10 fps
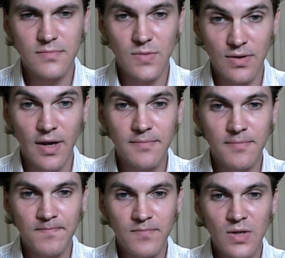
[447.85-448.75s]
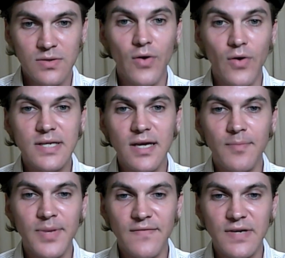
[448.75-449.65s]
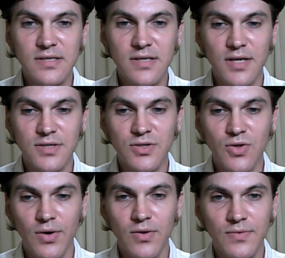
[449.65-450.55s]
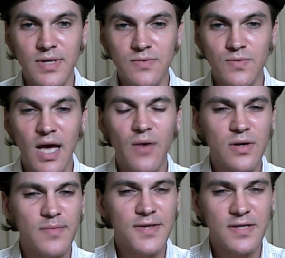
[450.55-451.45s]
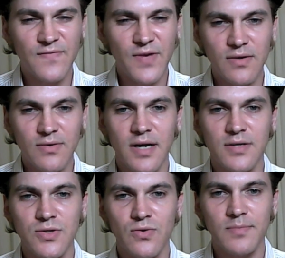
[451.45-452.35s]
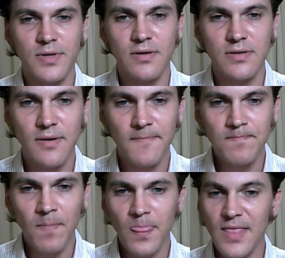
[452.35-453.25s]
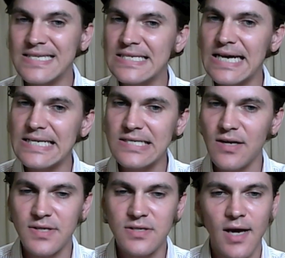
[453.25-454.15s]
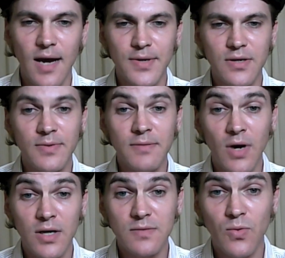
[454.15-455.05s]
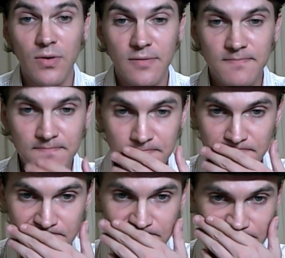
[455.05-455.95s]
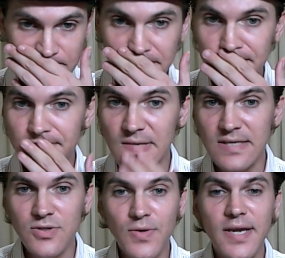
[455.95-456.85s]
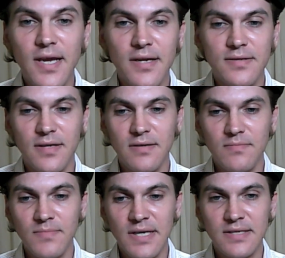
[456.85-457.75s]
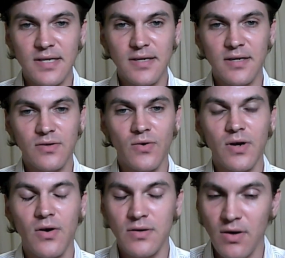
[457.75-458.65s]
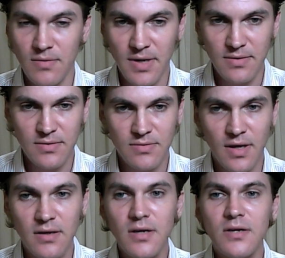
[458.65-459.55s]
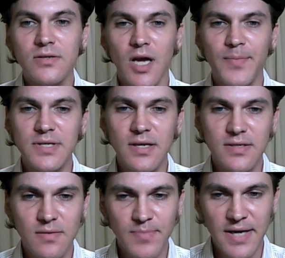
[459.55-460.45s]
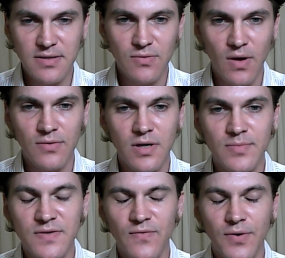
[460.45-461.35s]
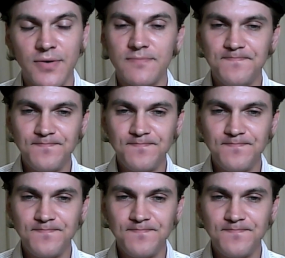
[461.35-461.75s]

Okay? So let's get a bit of a discussion started on this one. I want to make this video kind of short because the discussion on this topic will be much more intriguing than me sitting here going on and on about it, okay? So I presented some basic raw numbers for you.